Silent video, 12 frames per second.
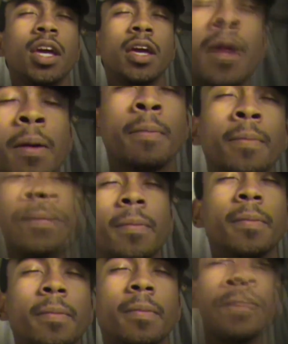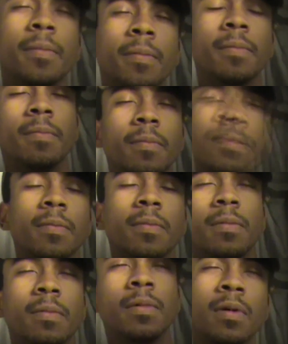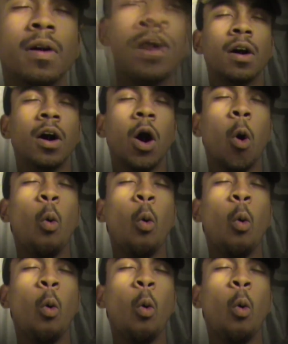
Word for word: best black friend. I wouldn't trade